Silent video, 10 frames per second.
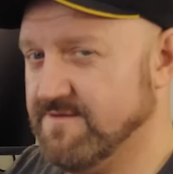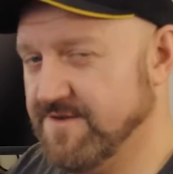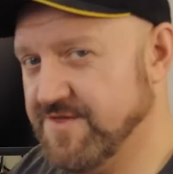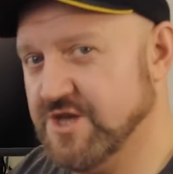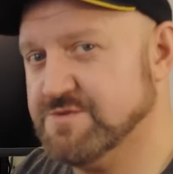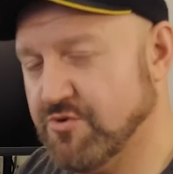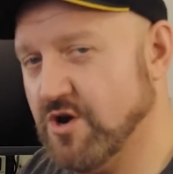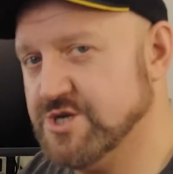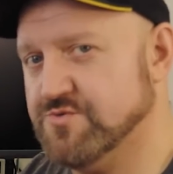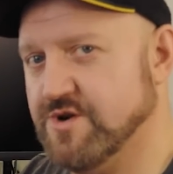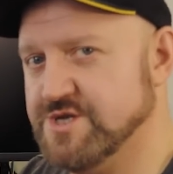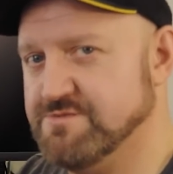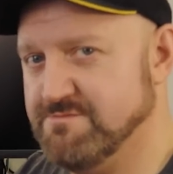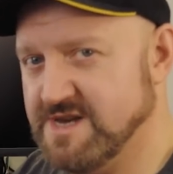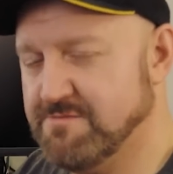For this price
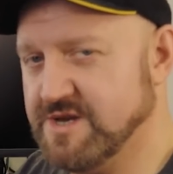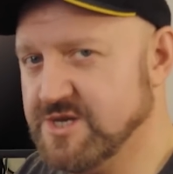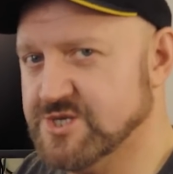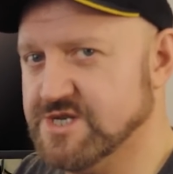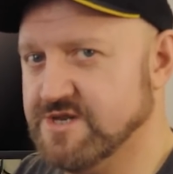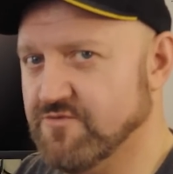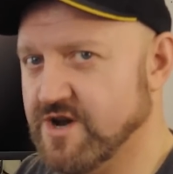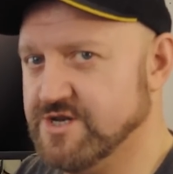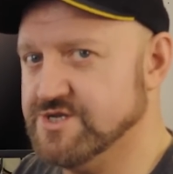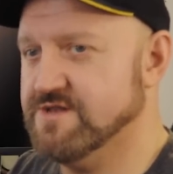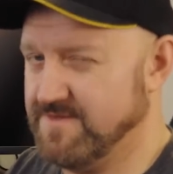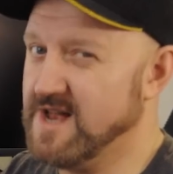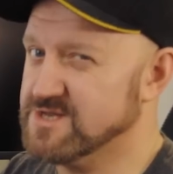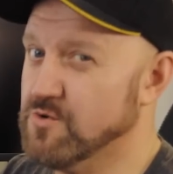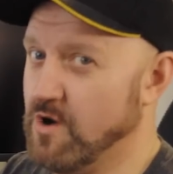range, mid-PC range,
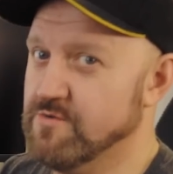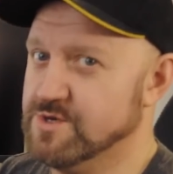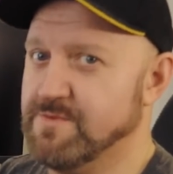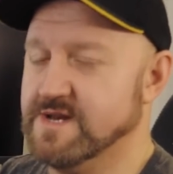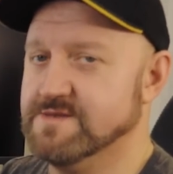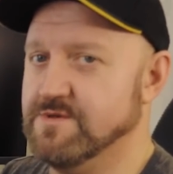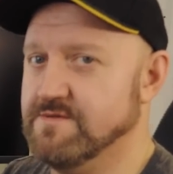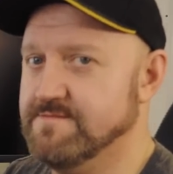that's quite respectable.